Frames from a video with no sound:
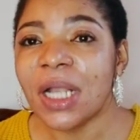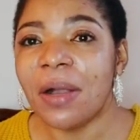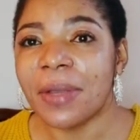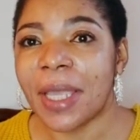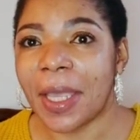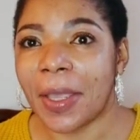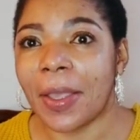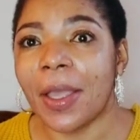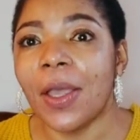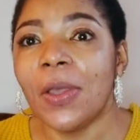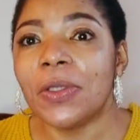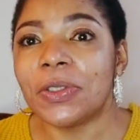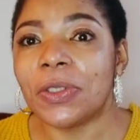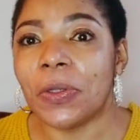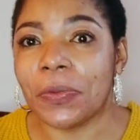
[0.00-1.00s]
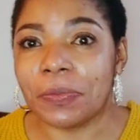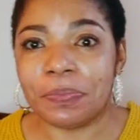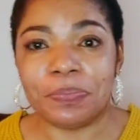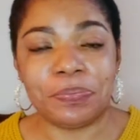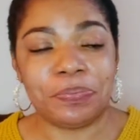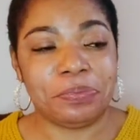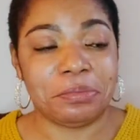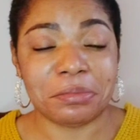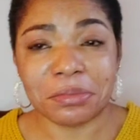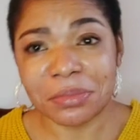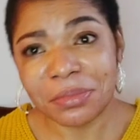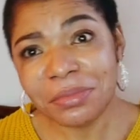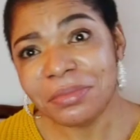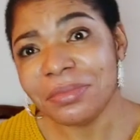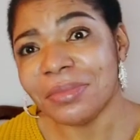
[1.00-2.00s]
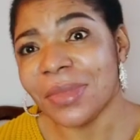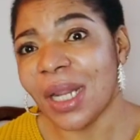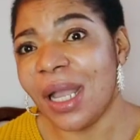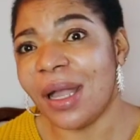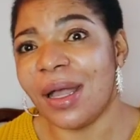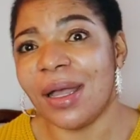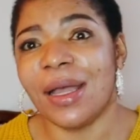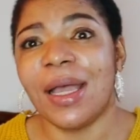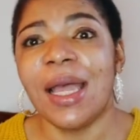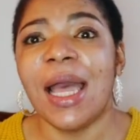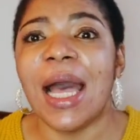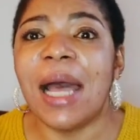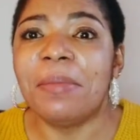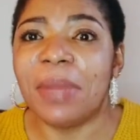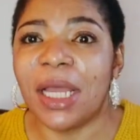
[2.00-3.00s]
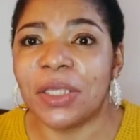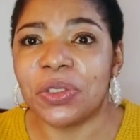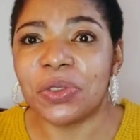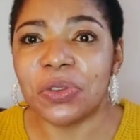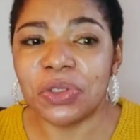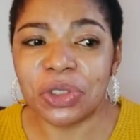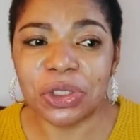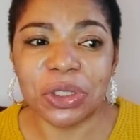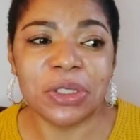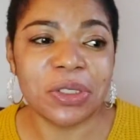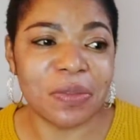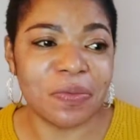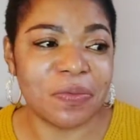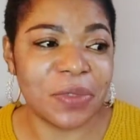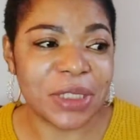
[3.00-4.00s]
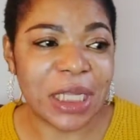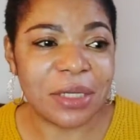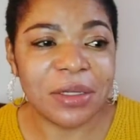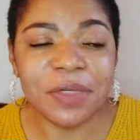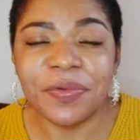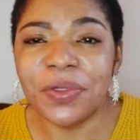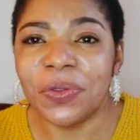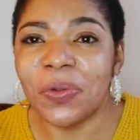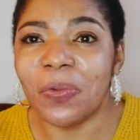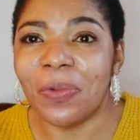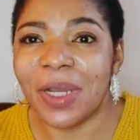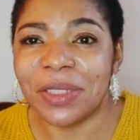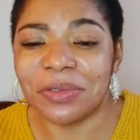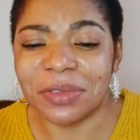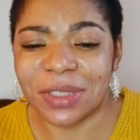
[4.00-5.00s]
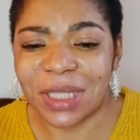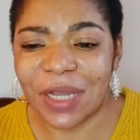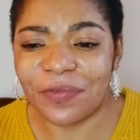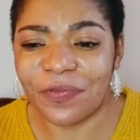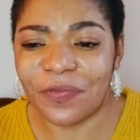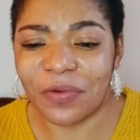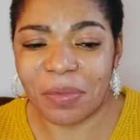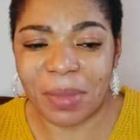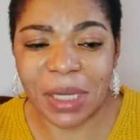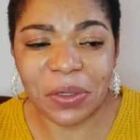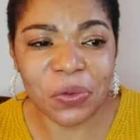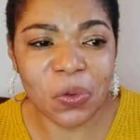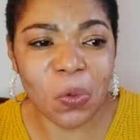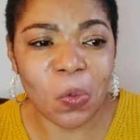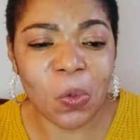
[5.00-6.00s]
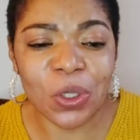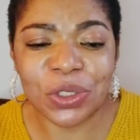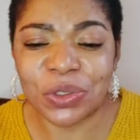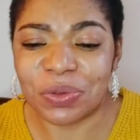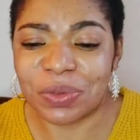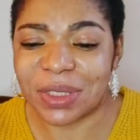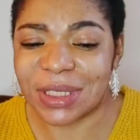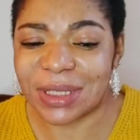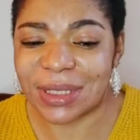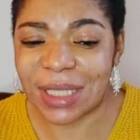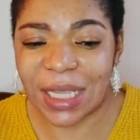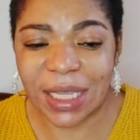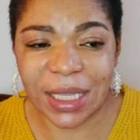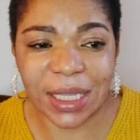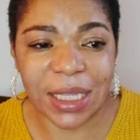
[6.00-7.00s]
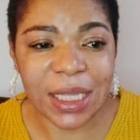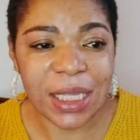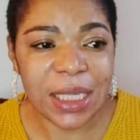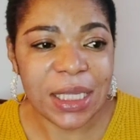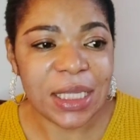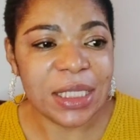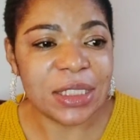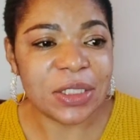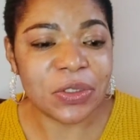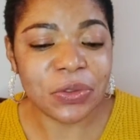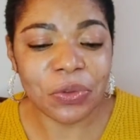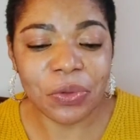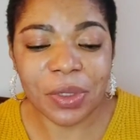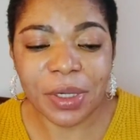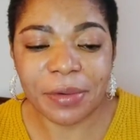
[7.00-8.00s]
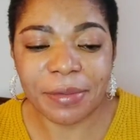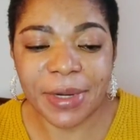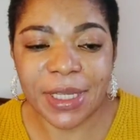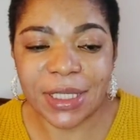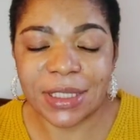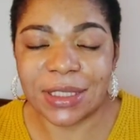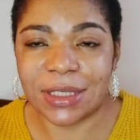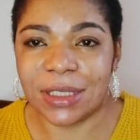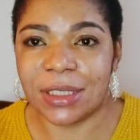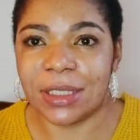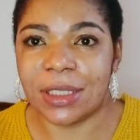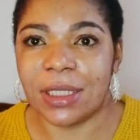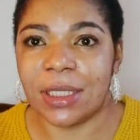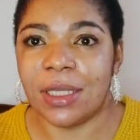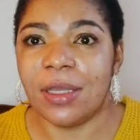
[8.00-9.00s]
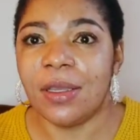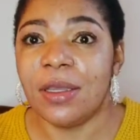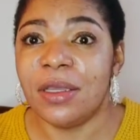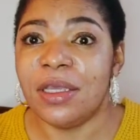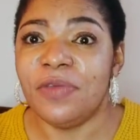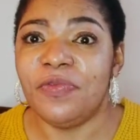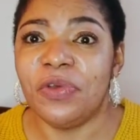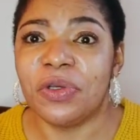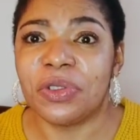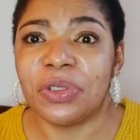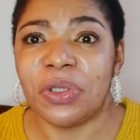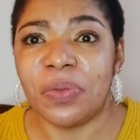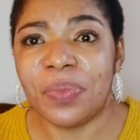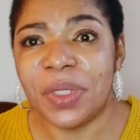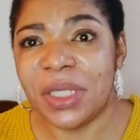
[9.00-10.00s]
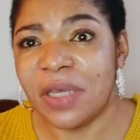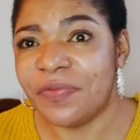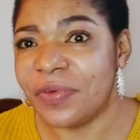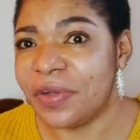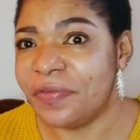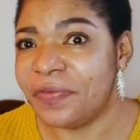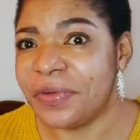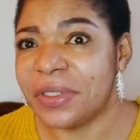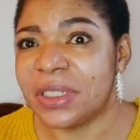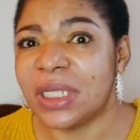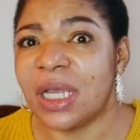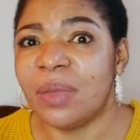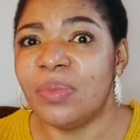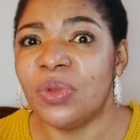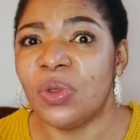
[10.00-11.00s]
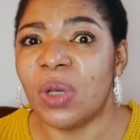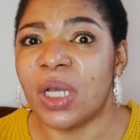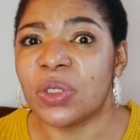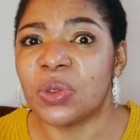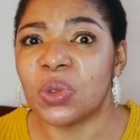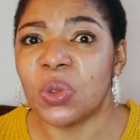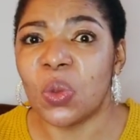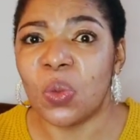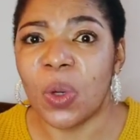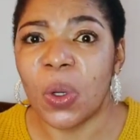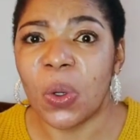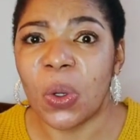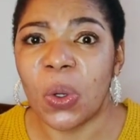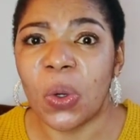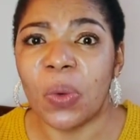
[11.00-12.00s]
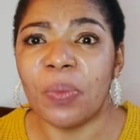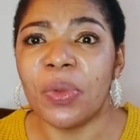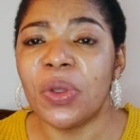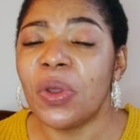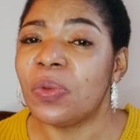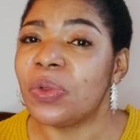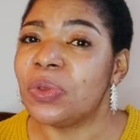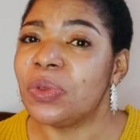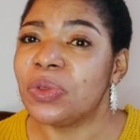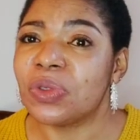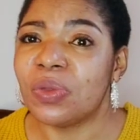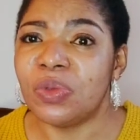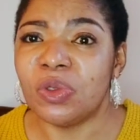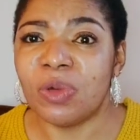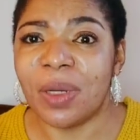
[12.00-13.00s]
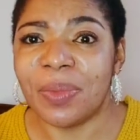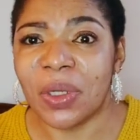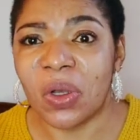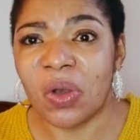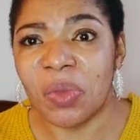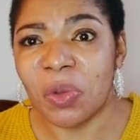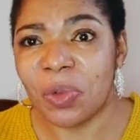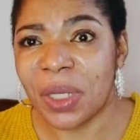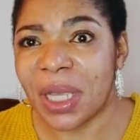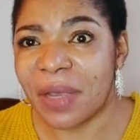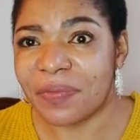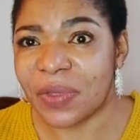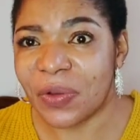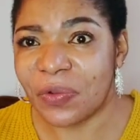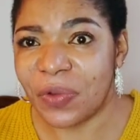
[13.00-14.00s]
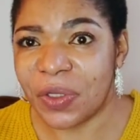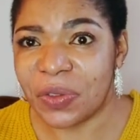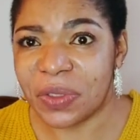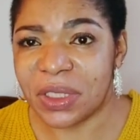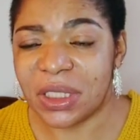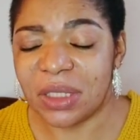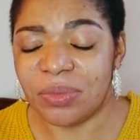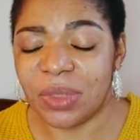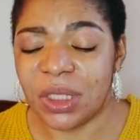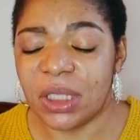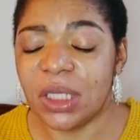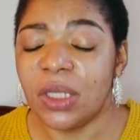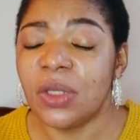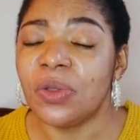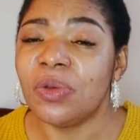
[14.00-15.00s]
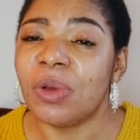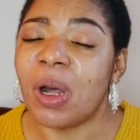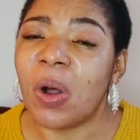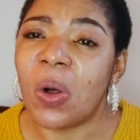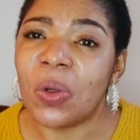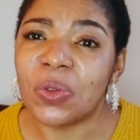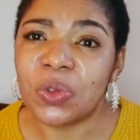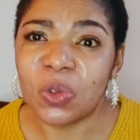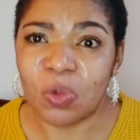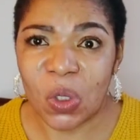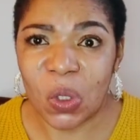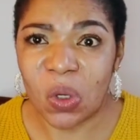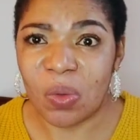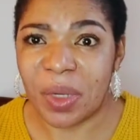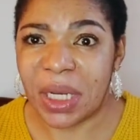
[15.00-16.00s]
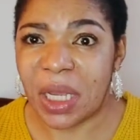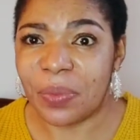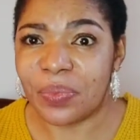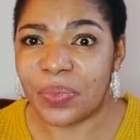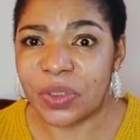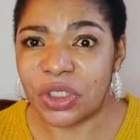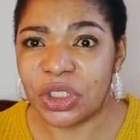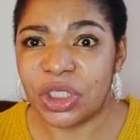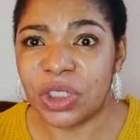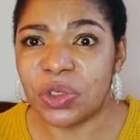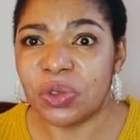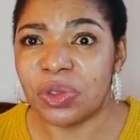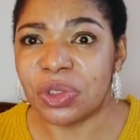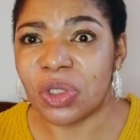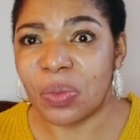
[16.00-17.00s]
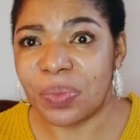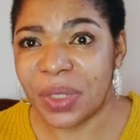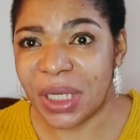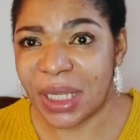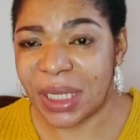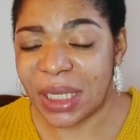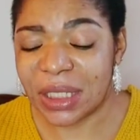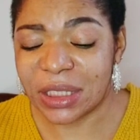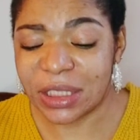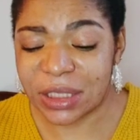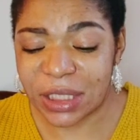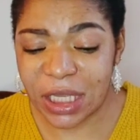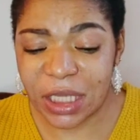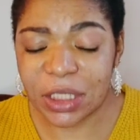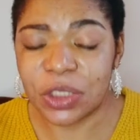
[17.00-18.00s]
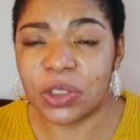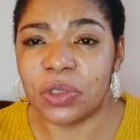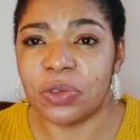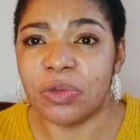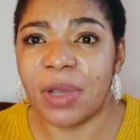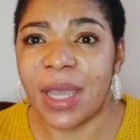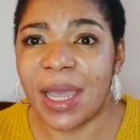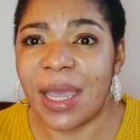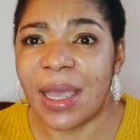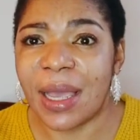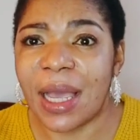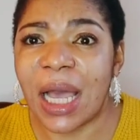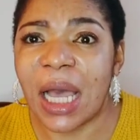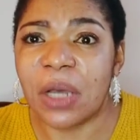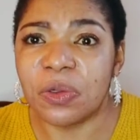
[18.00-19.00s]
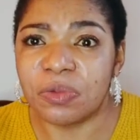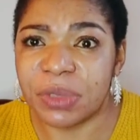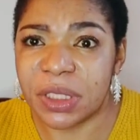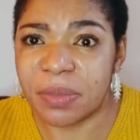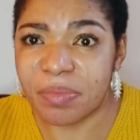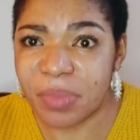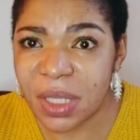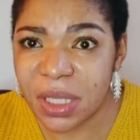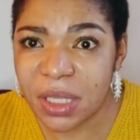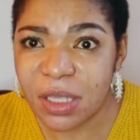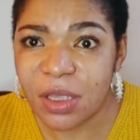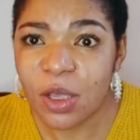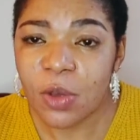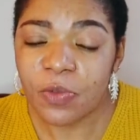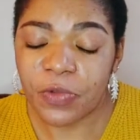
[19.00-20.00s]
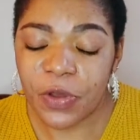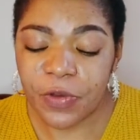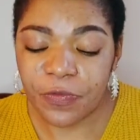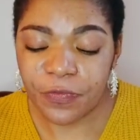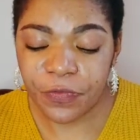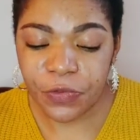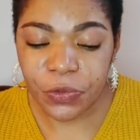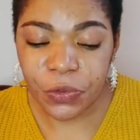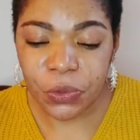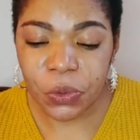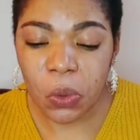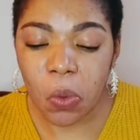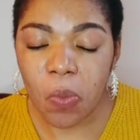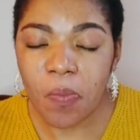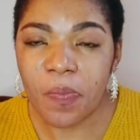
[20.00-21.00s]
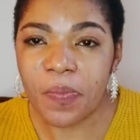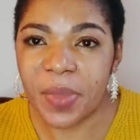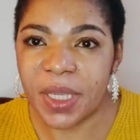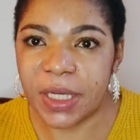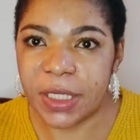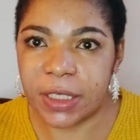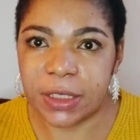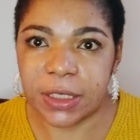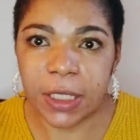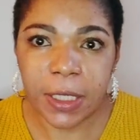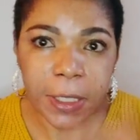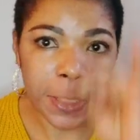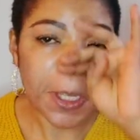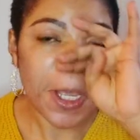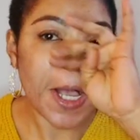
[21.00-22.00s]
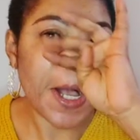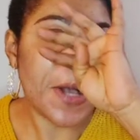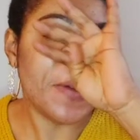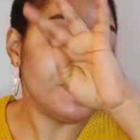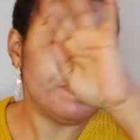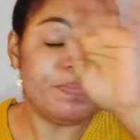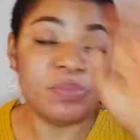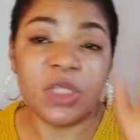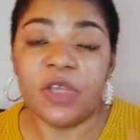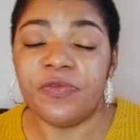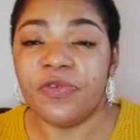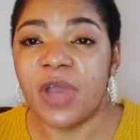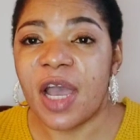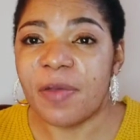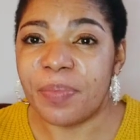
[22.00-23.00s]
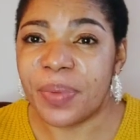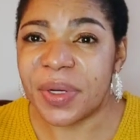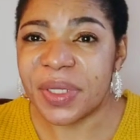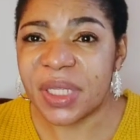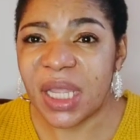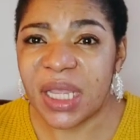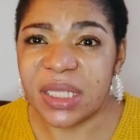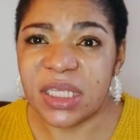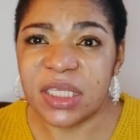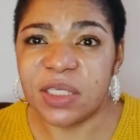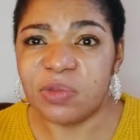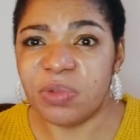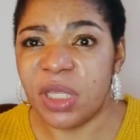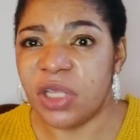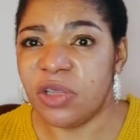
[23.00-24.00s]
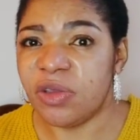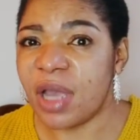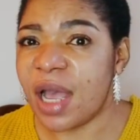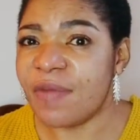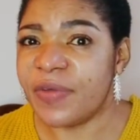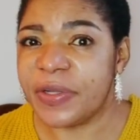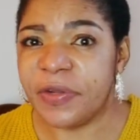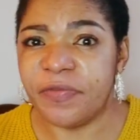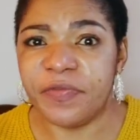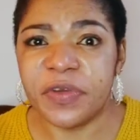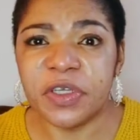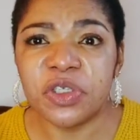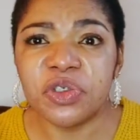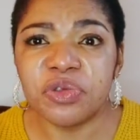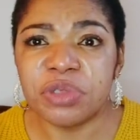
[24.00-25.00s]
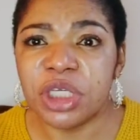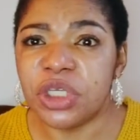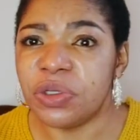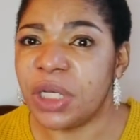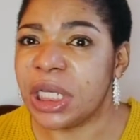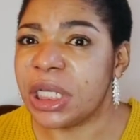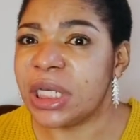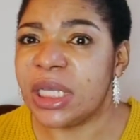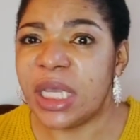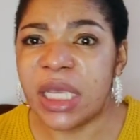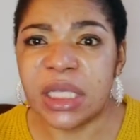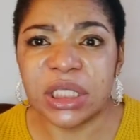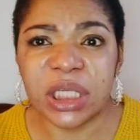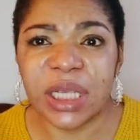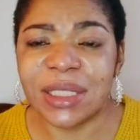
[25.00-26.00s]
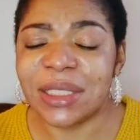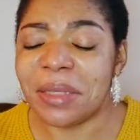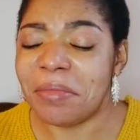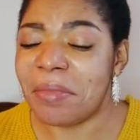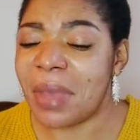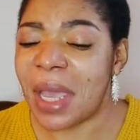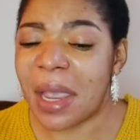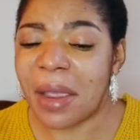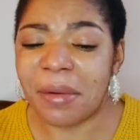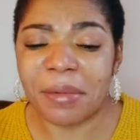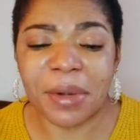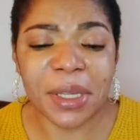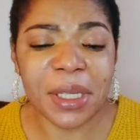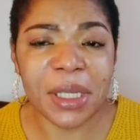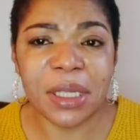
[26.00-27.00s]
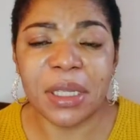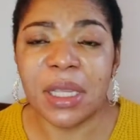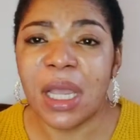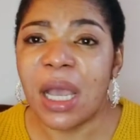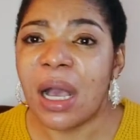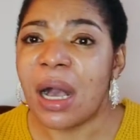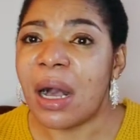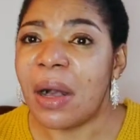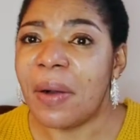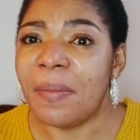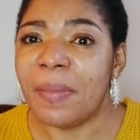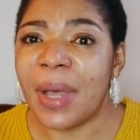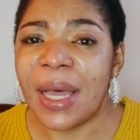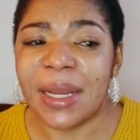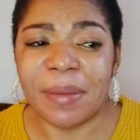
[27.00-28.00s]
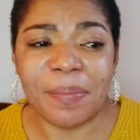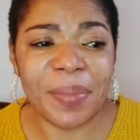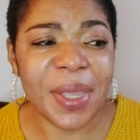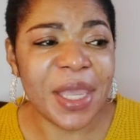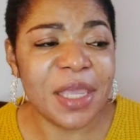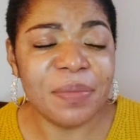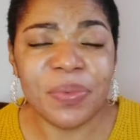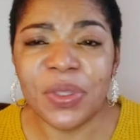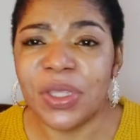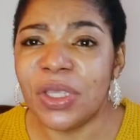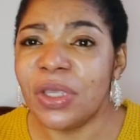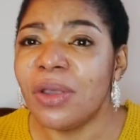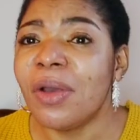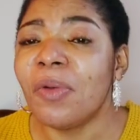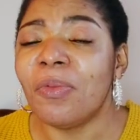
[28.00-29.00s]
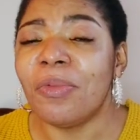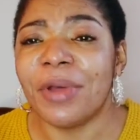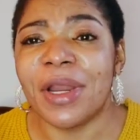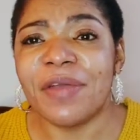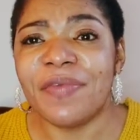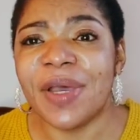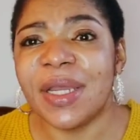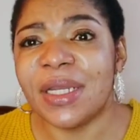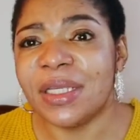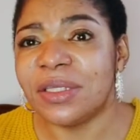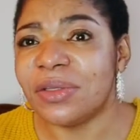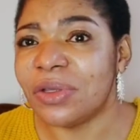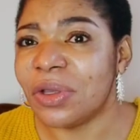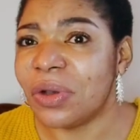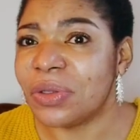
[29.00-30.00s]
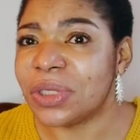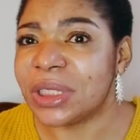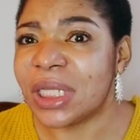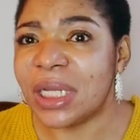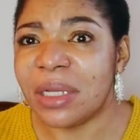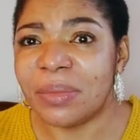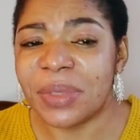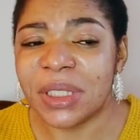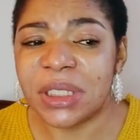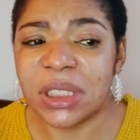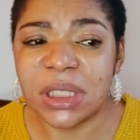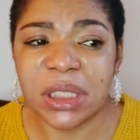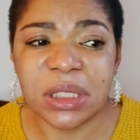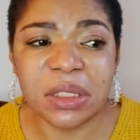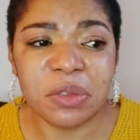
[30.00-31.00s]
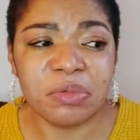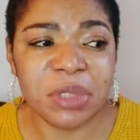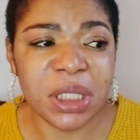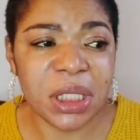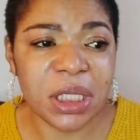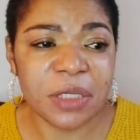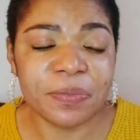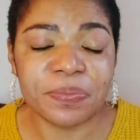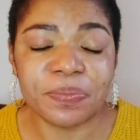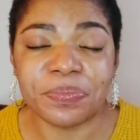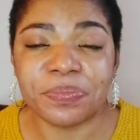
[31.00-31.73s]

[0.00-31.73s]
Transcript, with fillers: Okay, so ah, I'm like so short of what. I don't even know where to start from. I don't know what to say. It's so crazy if you're stopping here for the first time, you are so welcome. For those of you who have been coming week after week to see me, you are also welcome and I appreciate you stopping again today to hang out with me for a few minutes. Um, if you have birthday this week, you have anniversary, you're engaged, getting married, um, had a baby, whatever it is that you're celebrating this week,